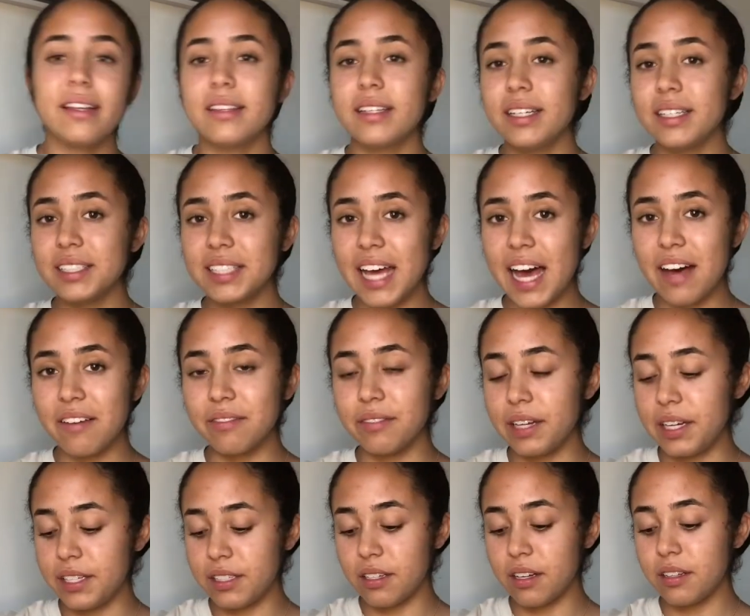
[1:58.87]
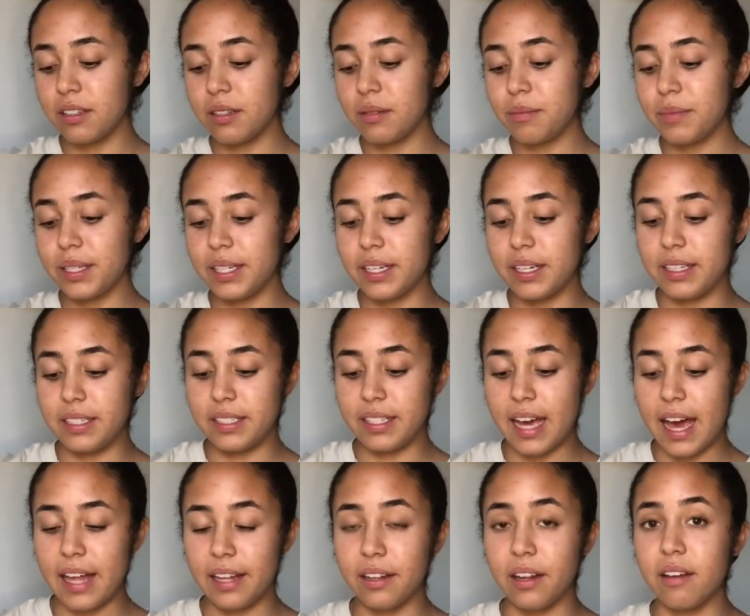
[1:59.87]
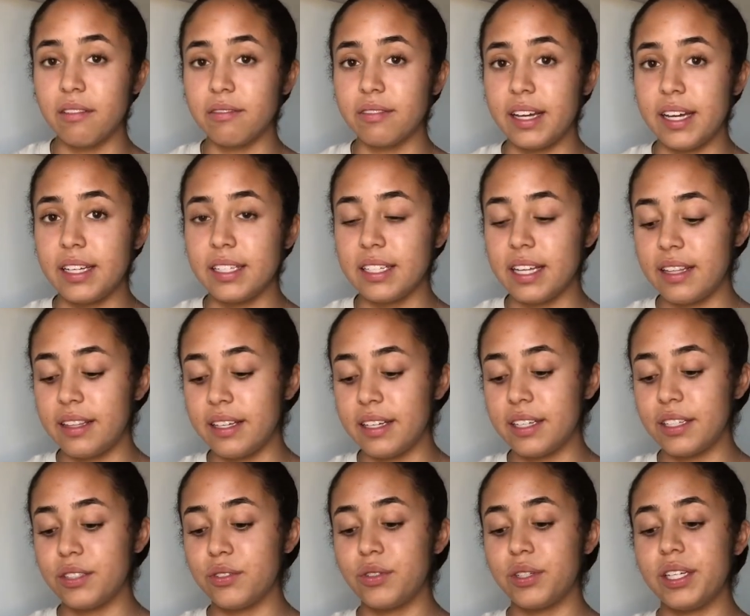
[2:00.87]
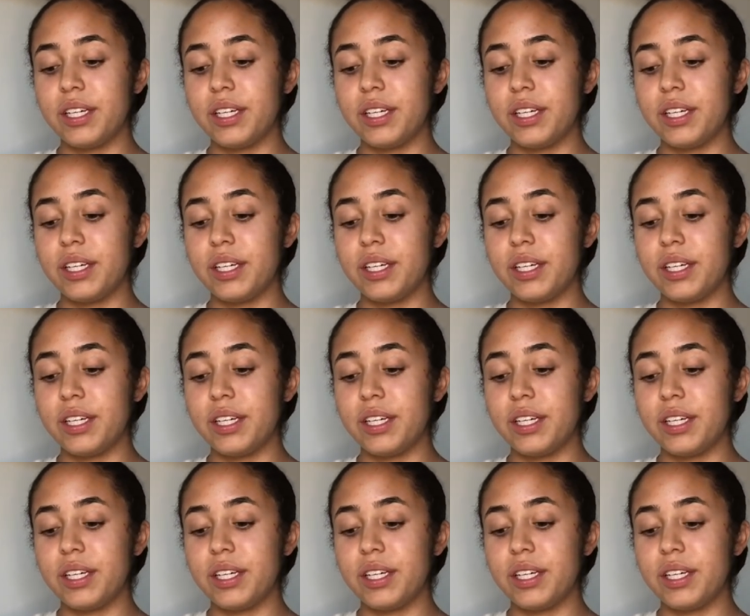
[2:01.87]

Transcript: things that have lace on them because I love lace and I think it's really